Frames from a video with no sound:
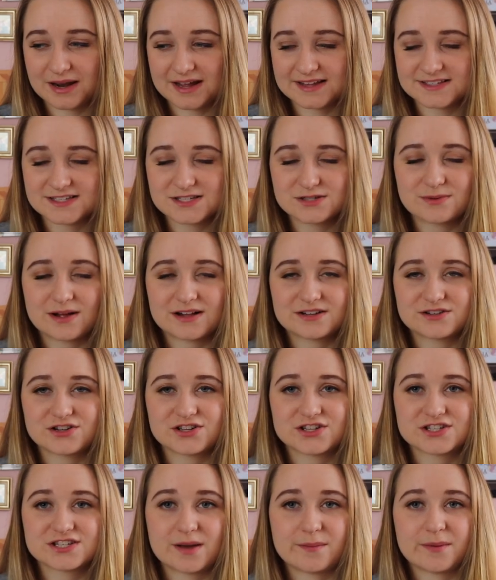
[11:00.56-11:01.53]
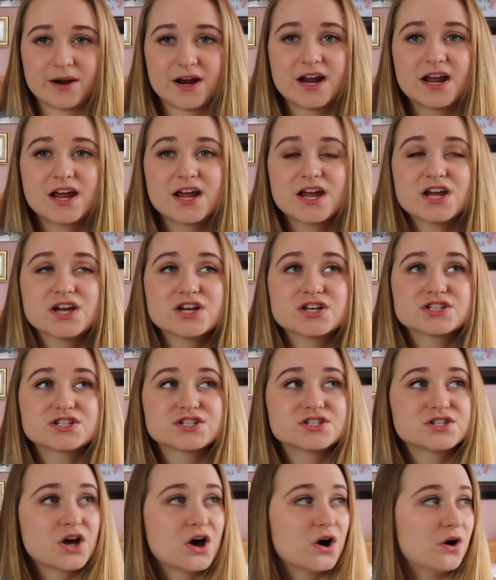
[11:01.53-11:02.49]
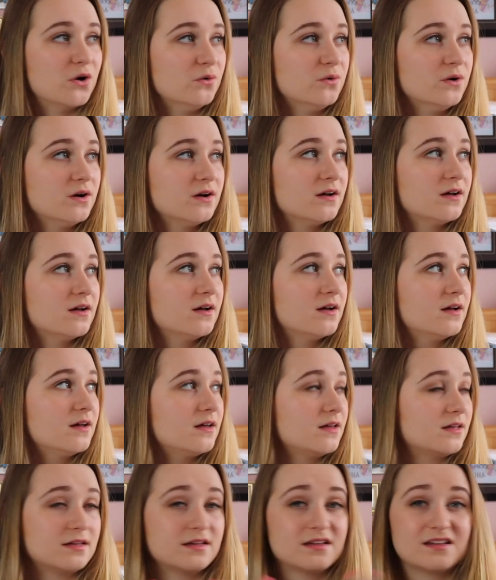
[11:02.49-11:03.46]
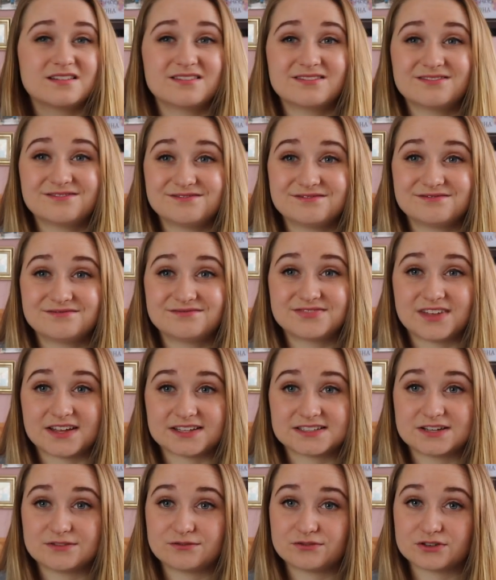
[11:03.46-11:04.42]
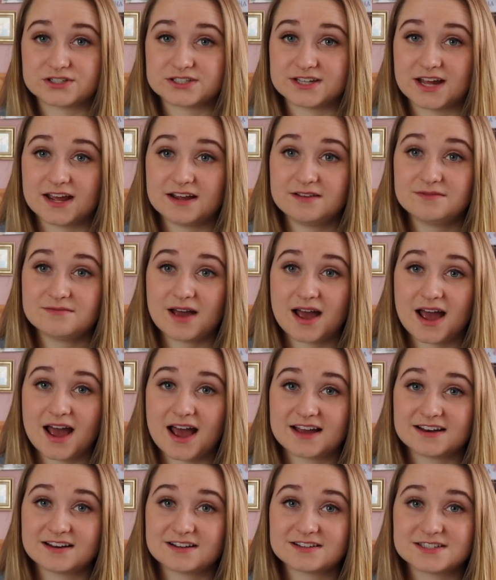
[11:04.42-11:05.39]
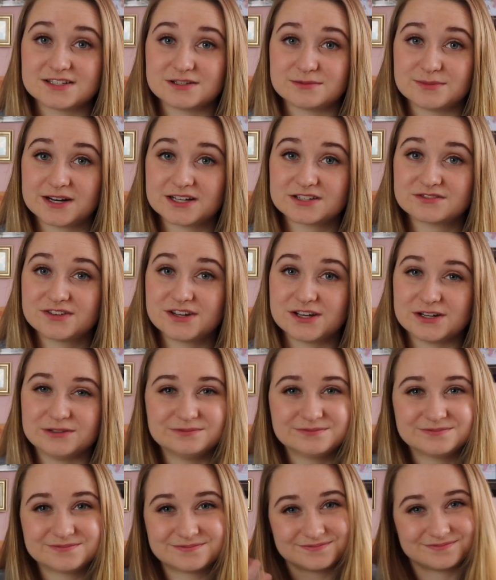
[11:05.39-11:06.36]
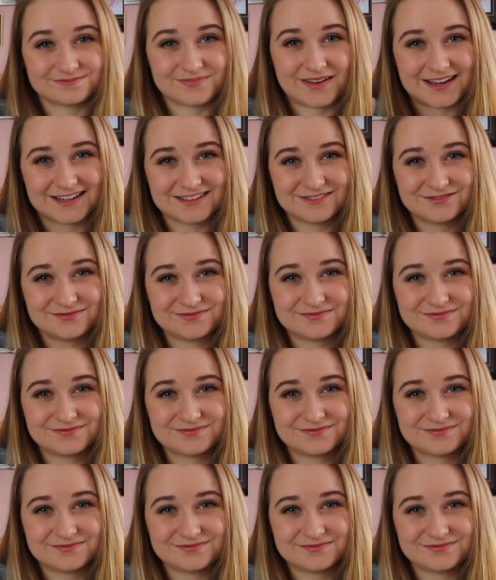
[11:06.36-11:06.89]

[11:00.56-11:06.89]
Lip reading: plans as well during the summer. So that's it for today, and I'll see you in my next video. Bye.